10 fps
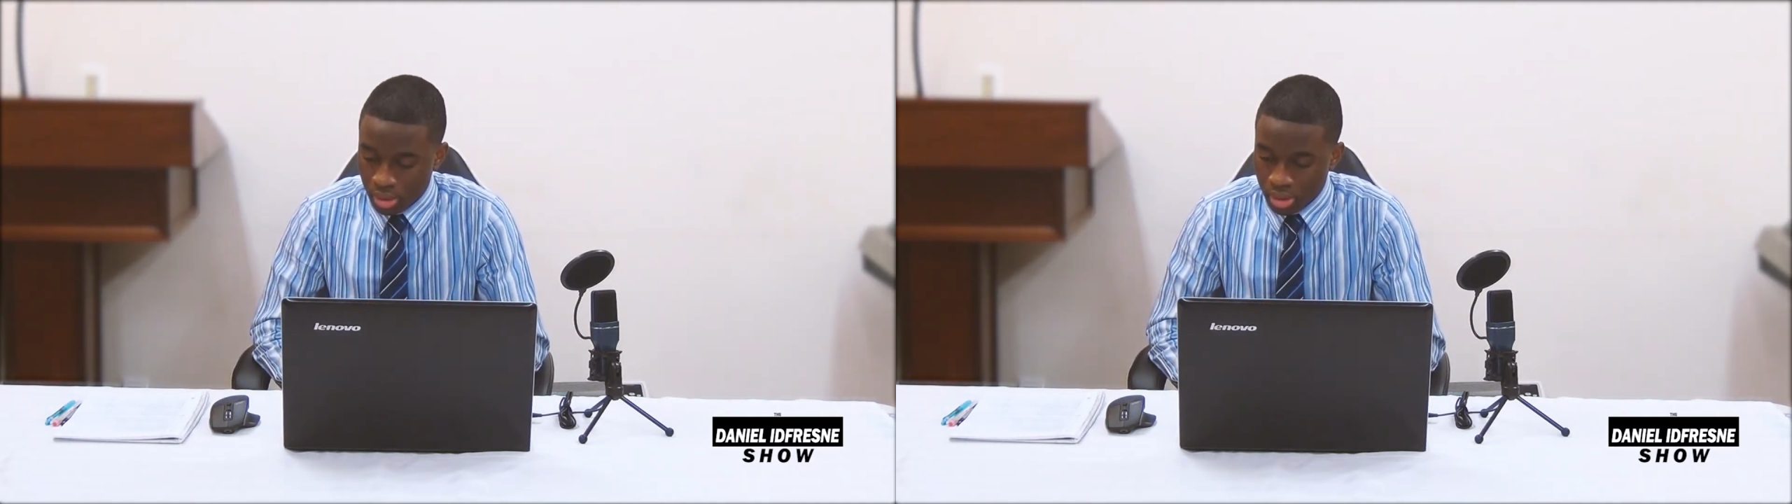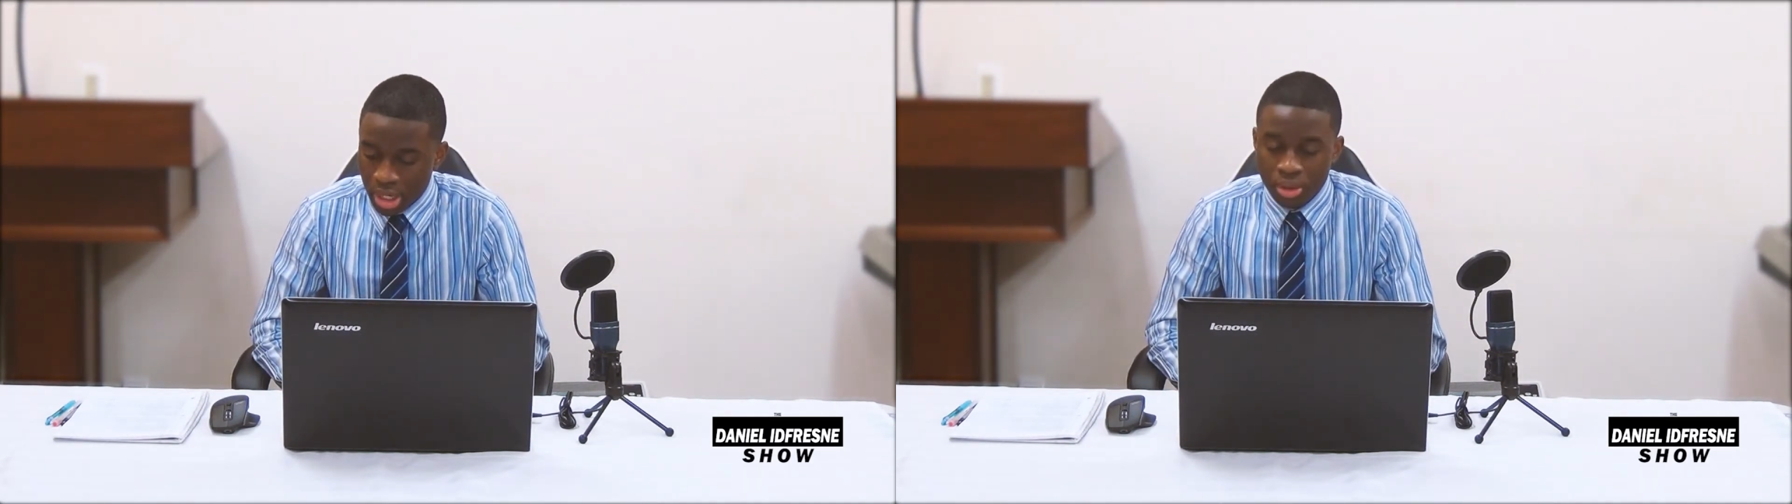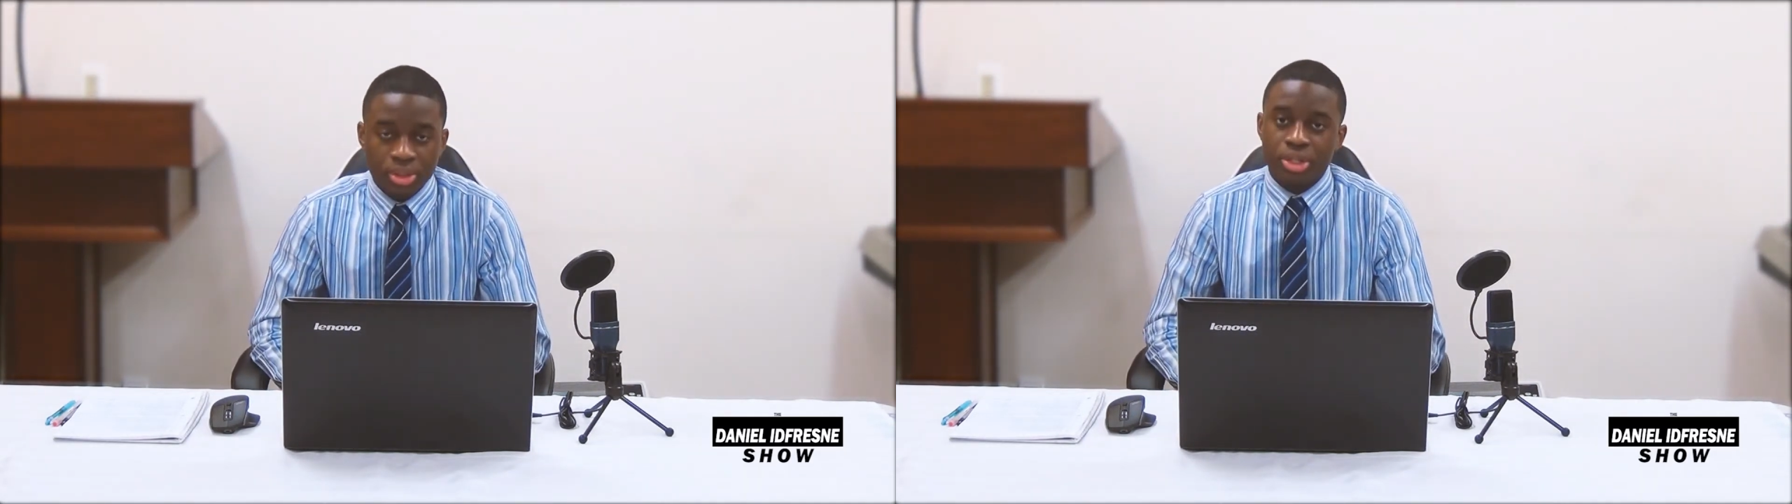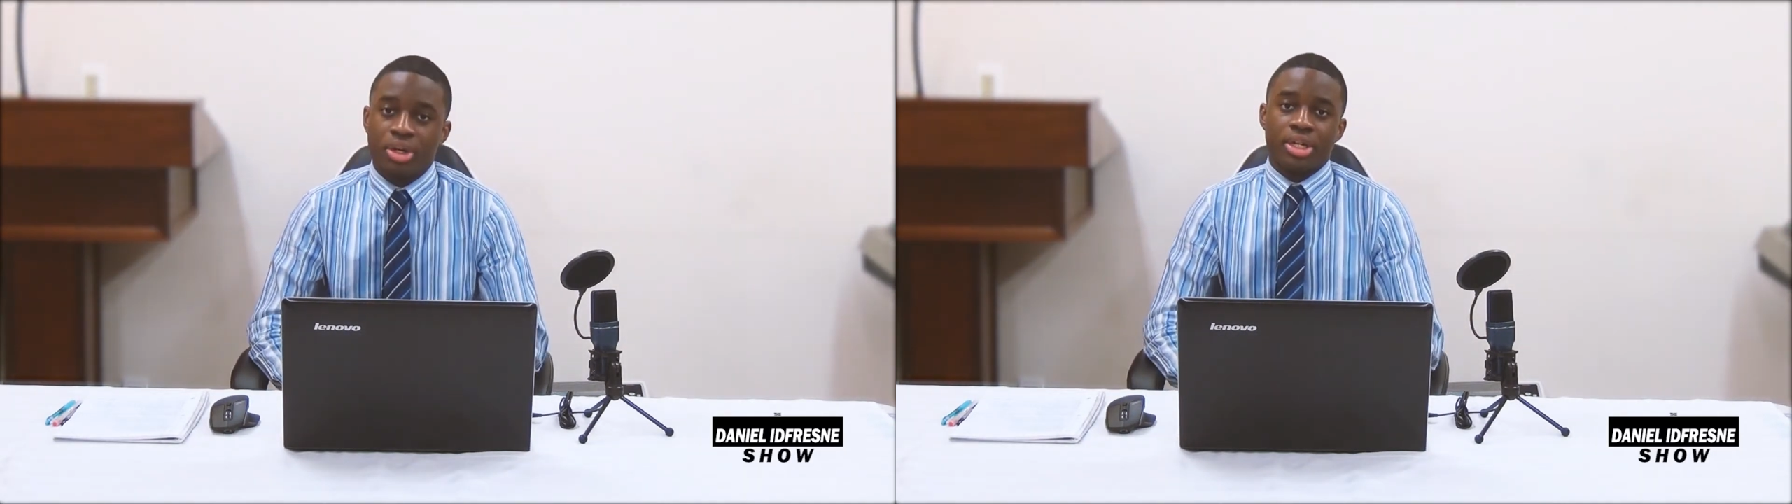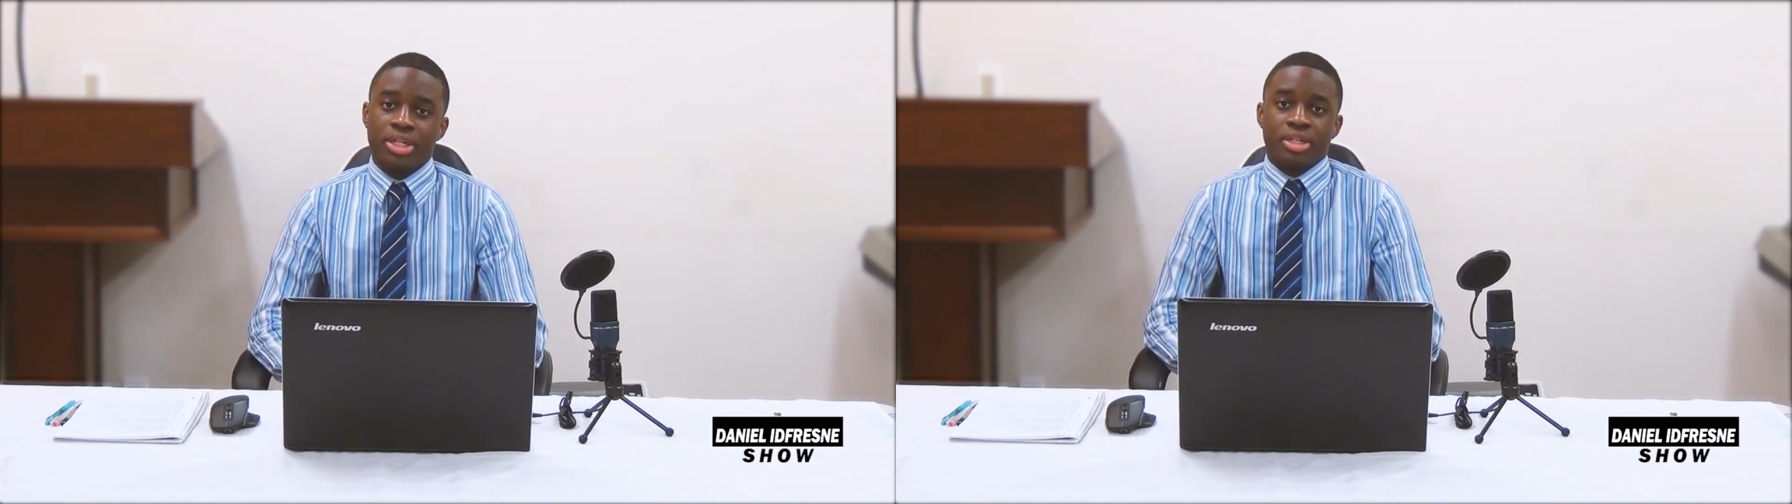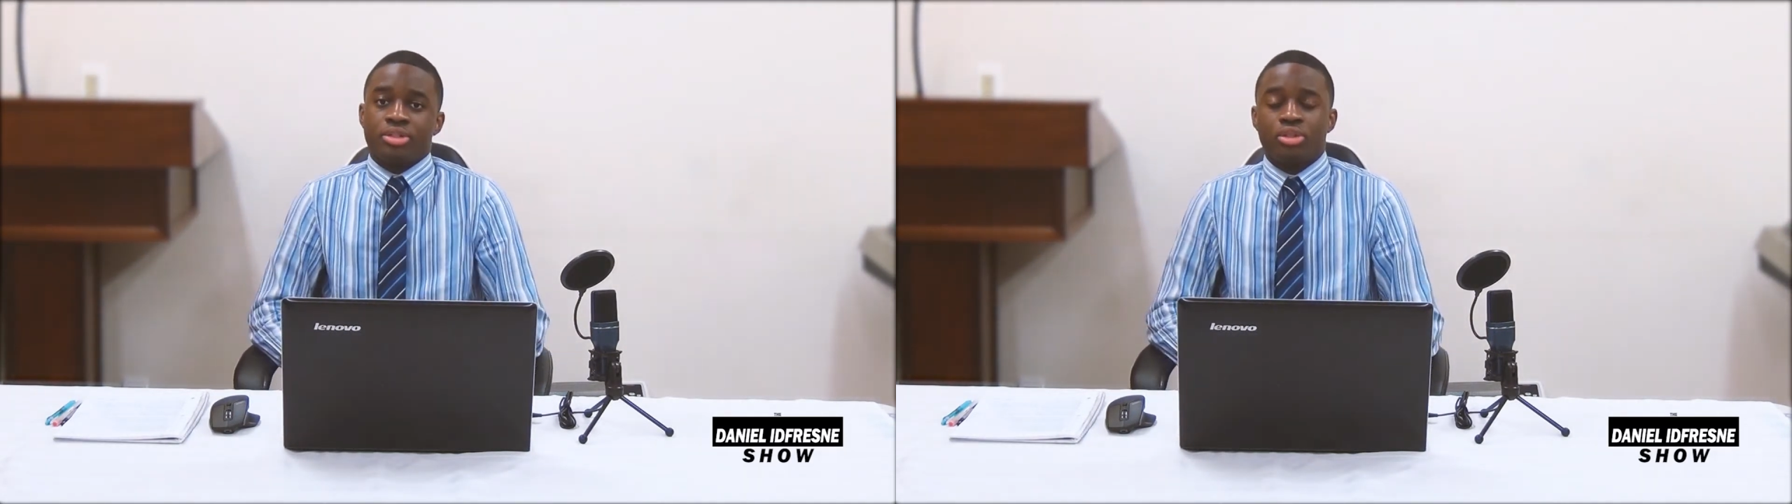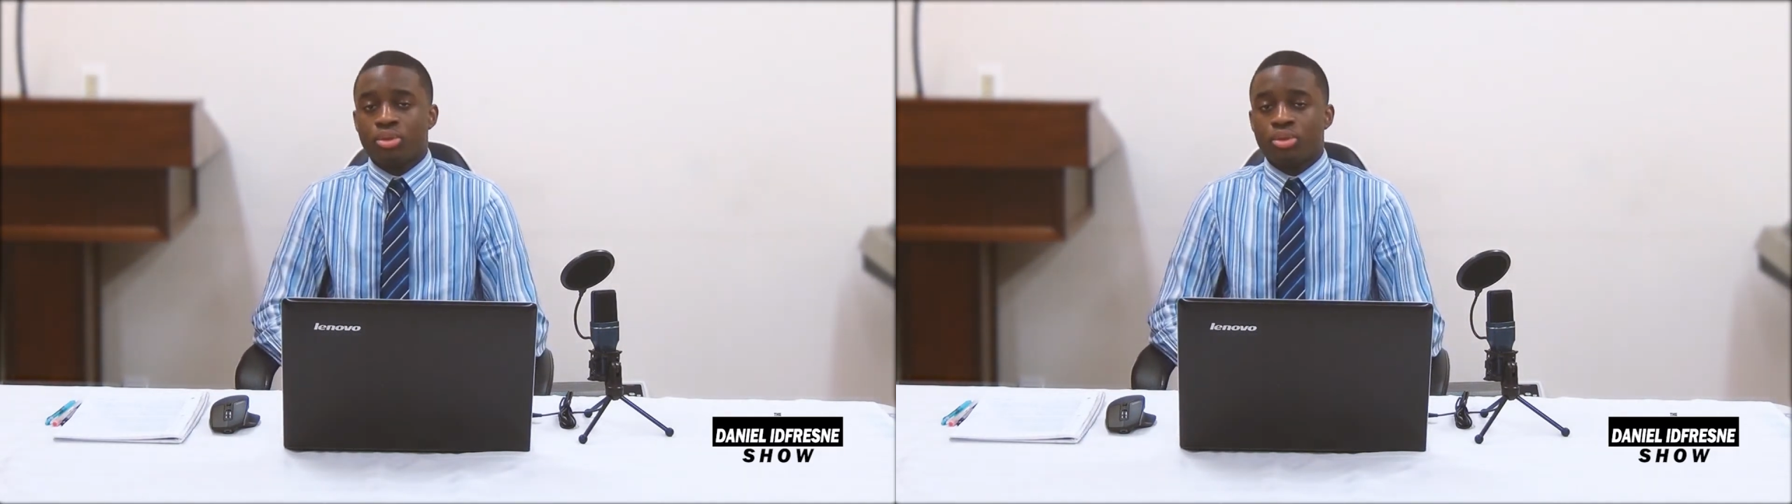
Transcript: Not only your ideas too.